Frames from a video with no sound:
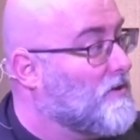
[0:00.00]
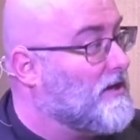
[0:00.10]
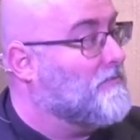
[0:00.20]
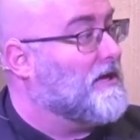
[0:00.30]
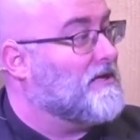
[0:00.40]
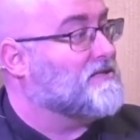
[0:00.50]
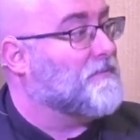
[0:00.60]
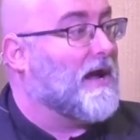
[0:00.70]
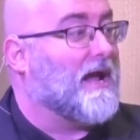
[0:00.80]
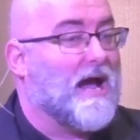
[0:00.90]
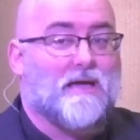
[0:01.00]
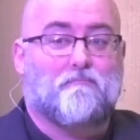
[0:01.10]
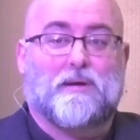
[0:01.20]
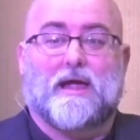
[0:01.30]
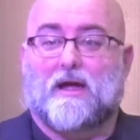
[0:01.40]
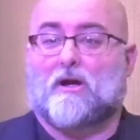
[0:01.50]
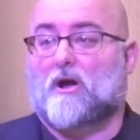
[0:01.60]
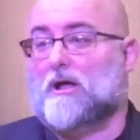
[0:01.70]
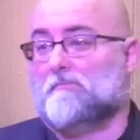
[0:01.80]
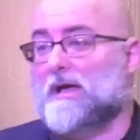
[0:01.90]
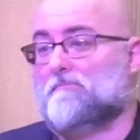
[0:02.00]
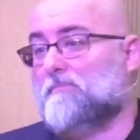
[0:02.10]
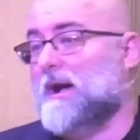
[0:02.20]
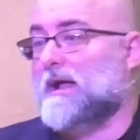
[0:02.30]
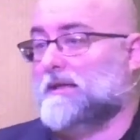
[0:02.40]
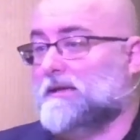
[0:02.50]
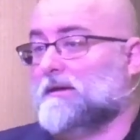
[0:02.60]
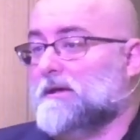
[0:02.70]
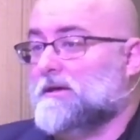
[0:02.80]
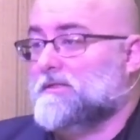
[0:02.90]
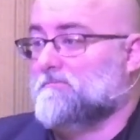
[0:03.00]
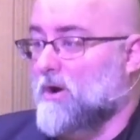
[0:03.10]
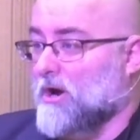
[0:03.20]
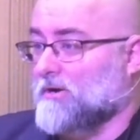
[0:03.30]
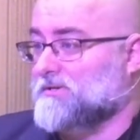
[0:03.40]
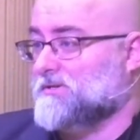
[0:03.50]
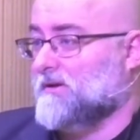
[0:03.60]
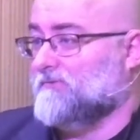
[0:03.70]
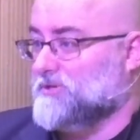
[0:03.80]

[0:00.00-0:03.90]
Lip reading: what he means by I bear on my body the marks of